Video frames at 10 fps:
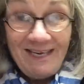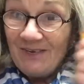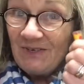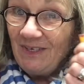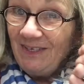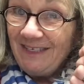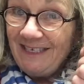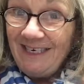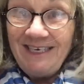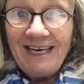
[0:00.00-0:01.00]
Here's a little
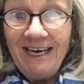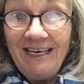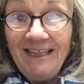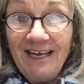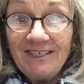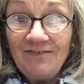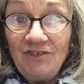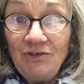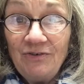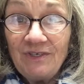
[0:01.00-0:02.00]
teeny tiny glass of
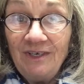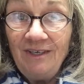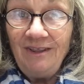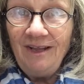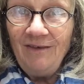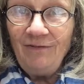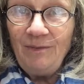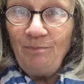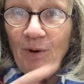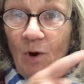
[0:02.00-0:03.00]
juice in a
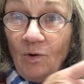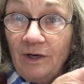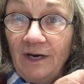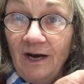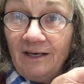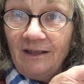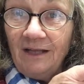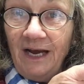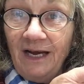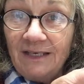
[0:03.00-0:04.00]
lovely polka dot
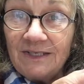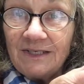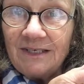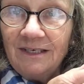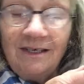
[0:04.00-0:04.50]
glass.